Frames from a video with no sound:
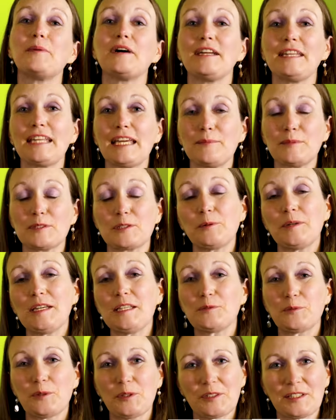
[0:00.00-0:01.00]
My name's
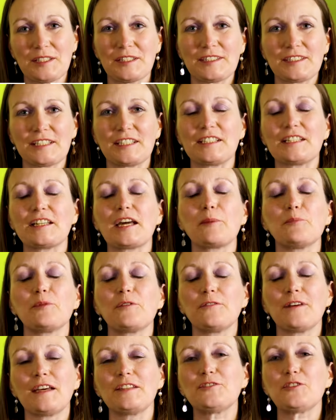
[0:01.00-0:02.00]
Louise Wilkinson and I'm
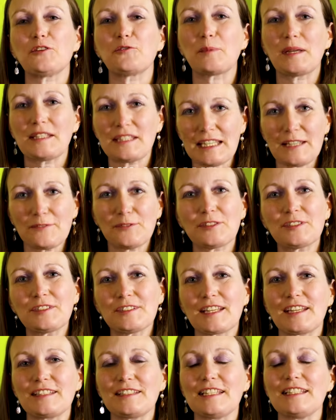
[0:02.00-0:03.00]
Professor of Medieval
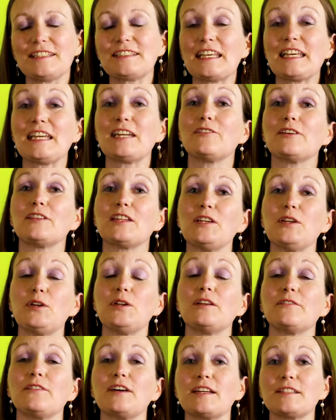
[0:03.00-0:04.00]
Studies here at the
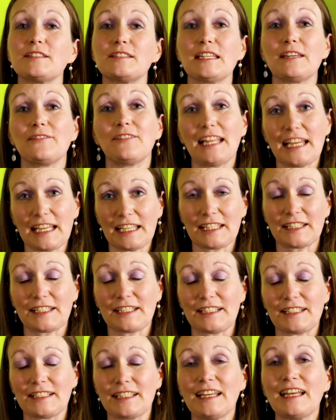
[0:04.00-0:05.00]
University of
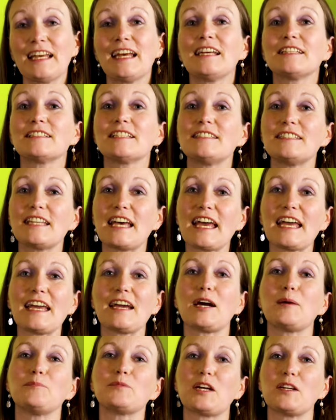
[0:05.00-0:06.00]
Lincoln. Today
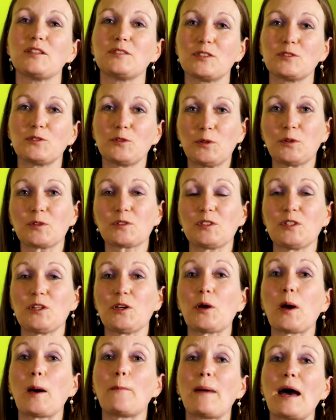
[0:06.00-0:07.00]
I'm going to talk to
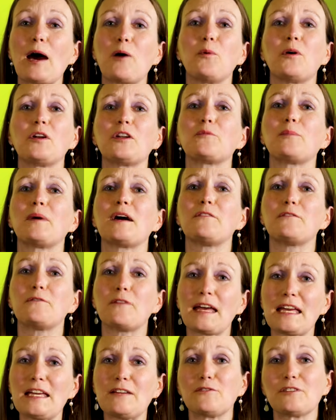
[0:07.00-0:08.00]
you about one of my
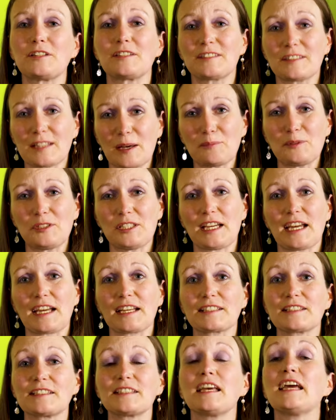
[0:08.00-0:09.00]
favourite
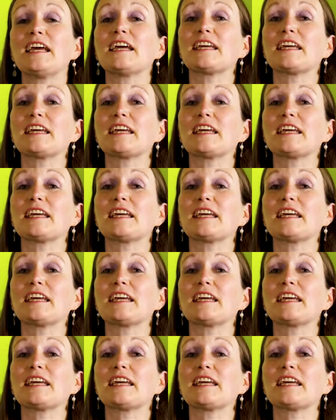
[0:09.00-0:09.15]
subjects,